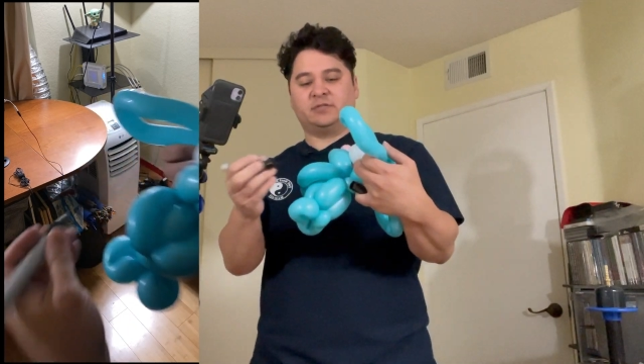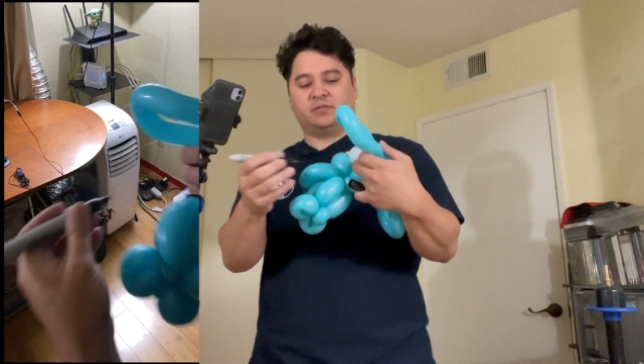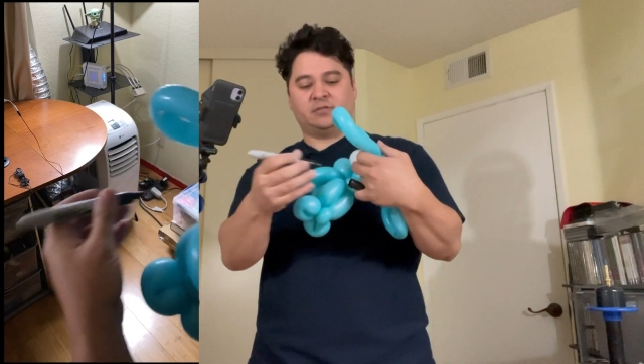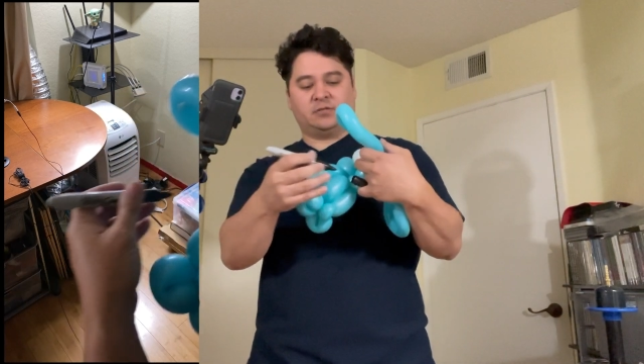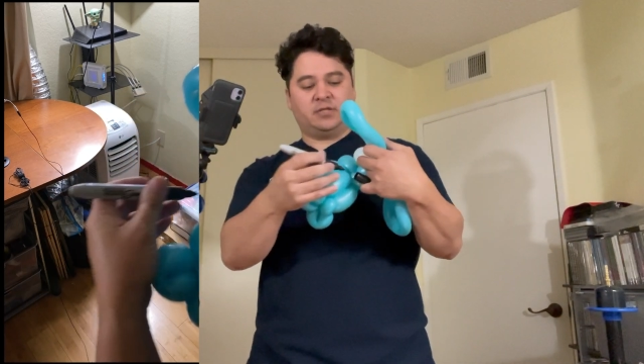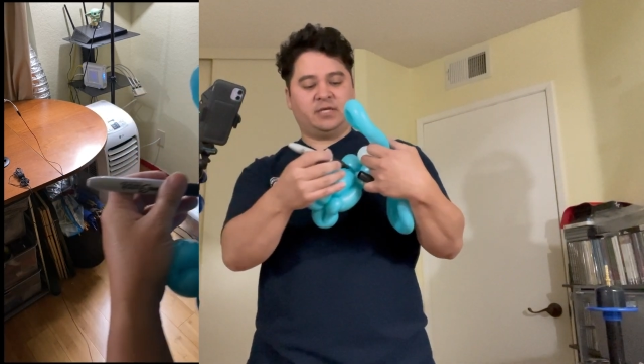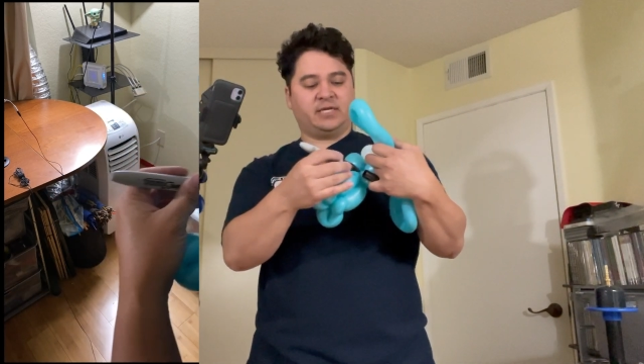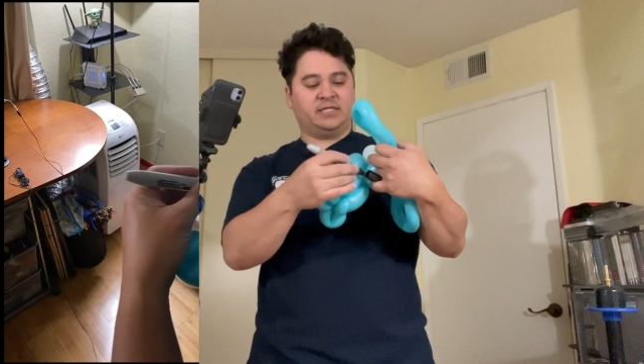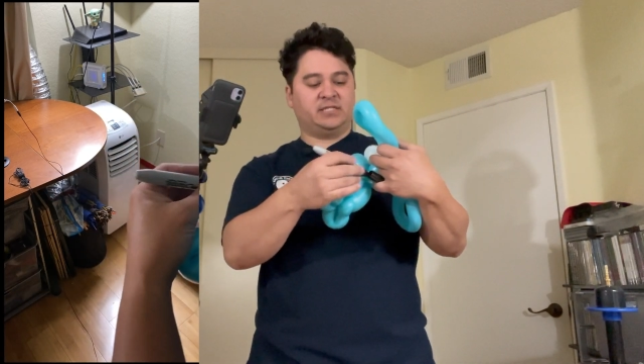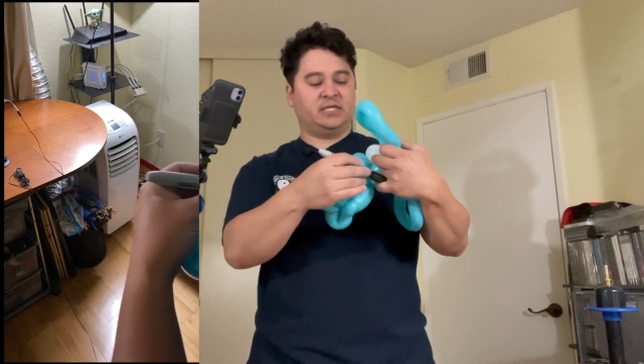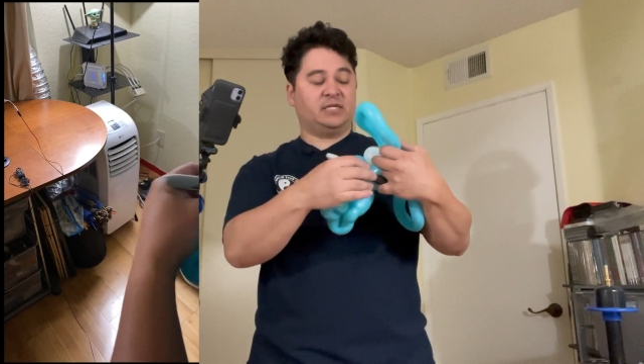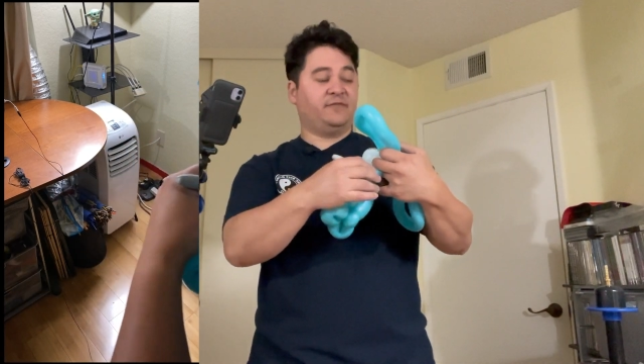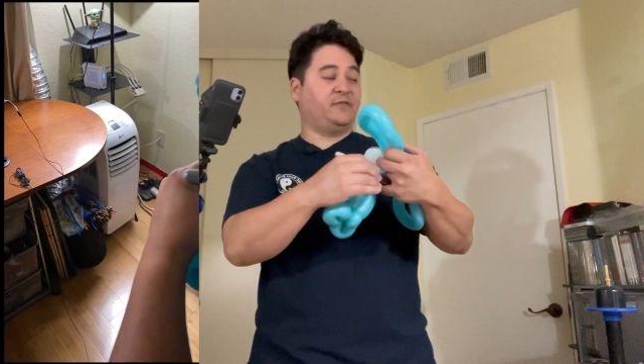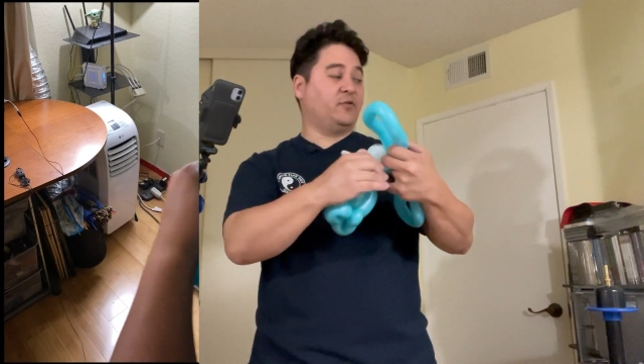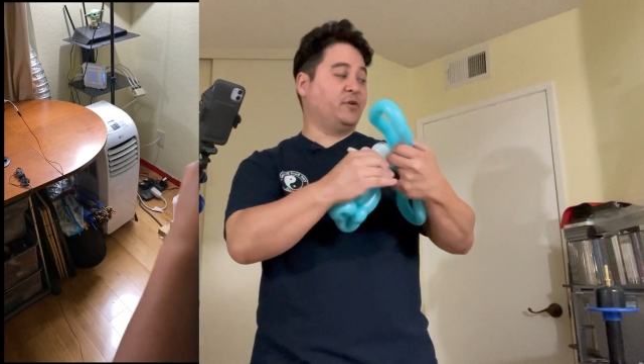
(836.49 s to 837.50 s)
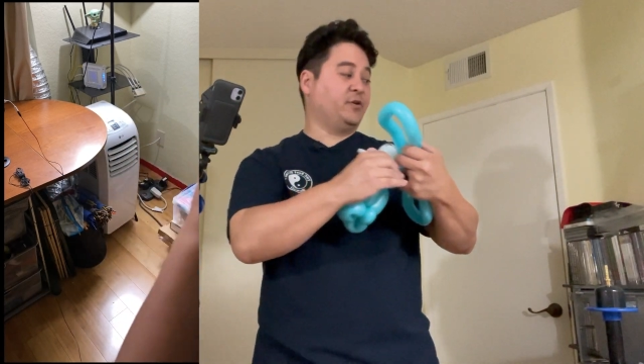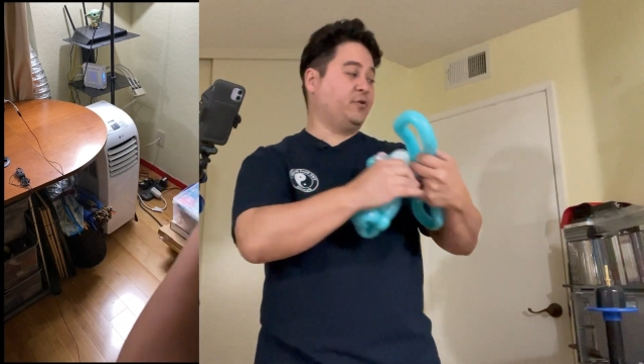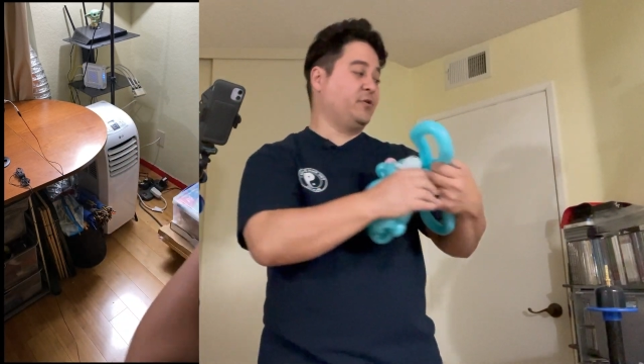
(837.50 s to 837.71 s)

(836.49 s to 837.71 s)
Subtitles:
So like I said, if you're in a